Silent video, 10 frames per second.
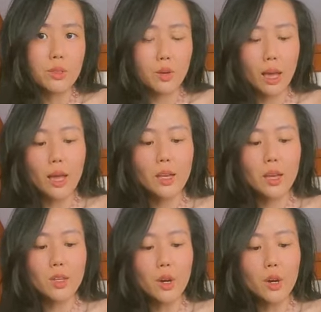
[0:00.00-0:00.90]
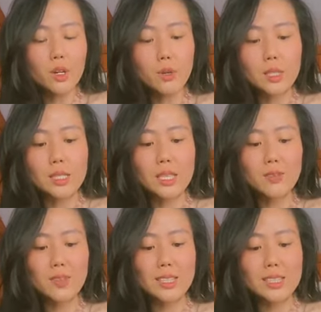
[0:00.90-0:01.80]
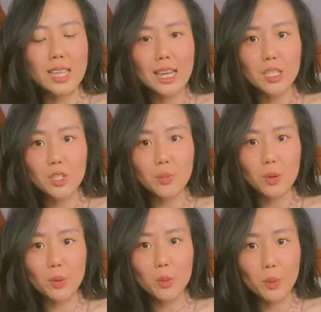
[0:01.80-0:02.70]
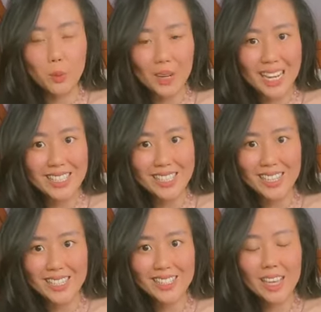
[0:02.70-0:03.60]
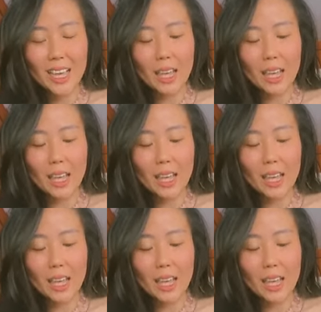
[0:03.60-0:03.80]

Okay? You're going to receive these tangible blessings,